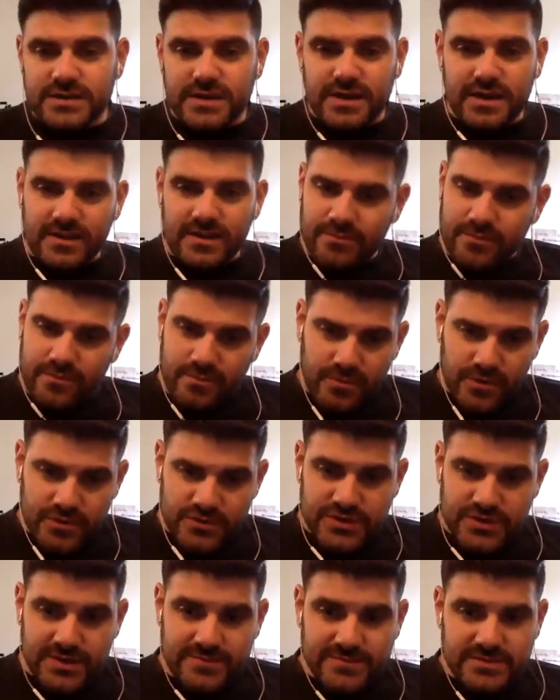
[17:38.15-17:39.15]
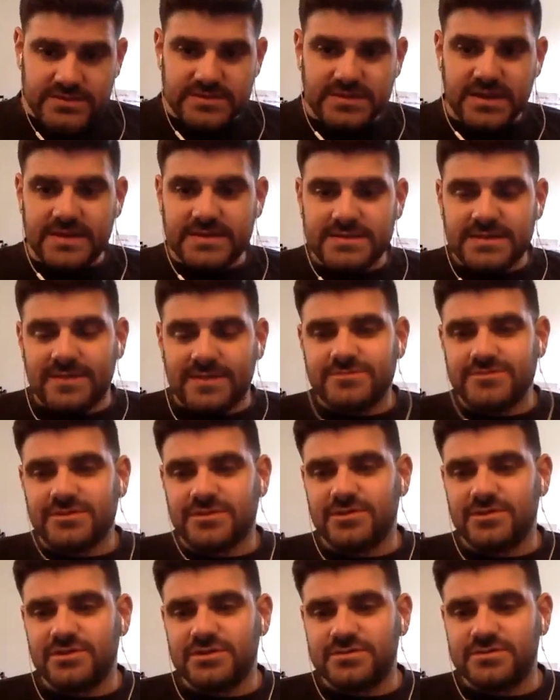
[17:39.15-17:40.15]
And what James has said is
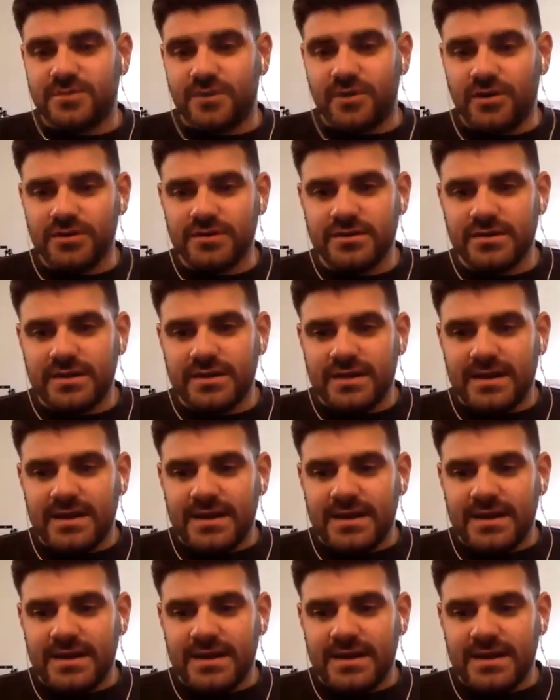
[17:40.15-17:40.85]
absolutely spot on